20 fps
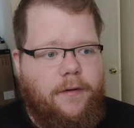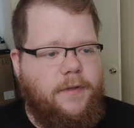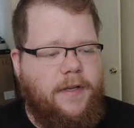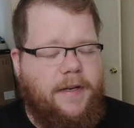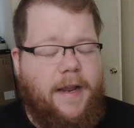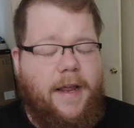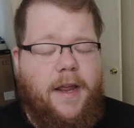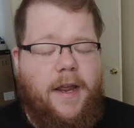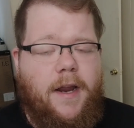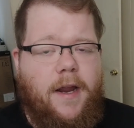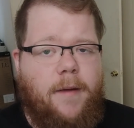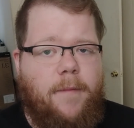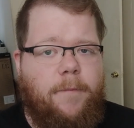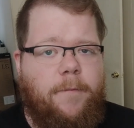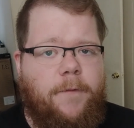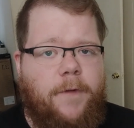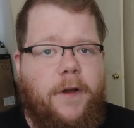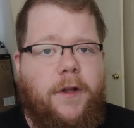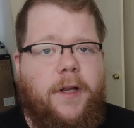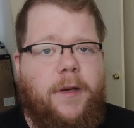today I'm
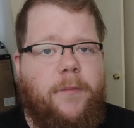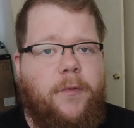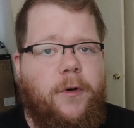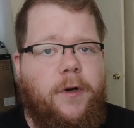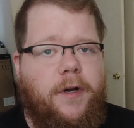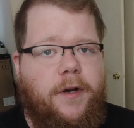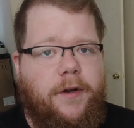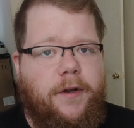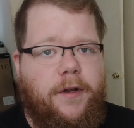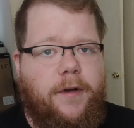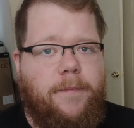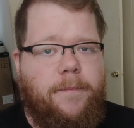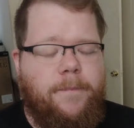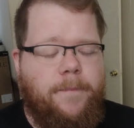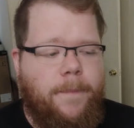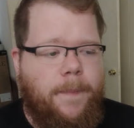feeling pretty good.